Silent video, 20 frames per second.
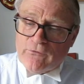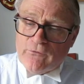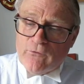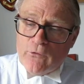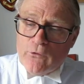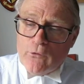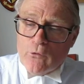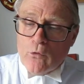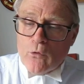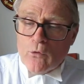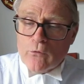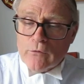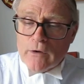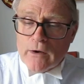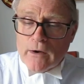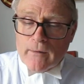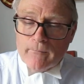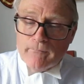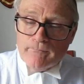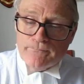for your
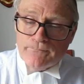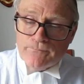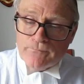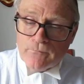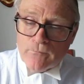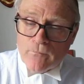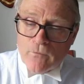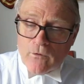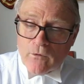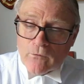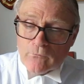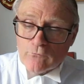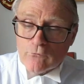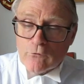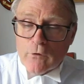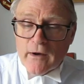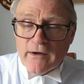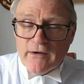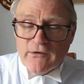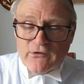
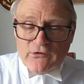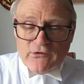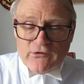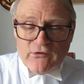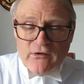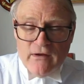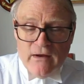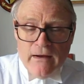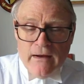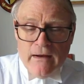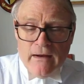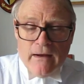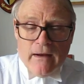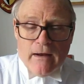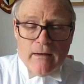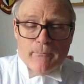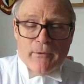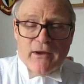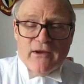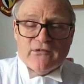rights,
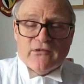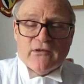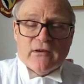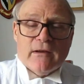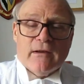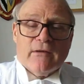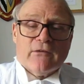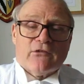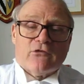basically the